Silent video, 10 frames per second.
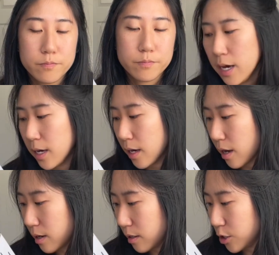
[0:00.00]

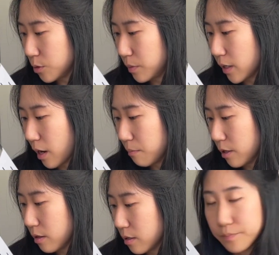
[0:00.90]
ANHPI month.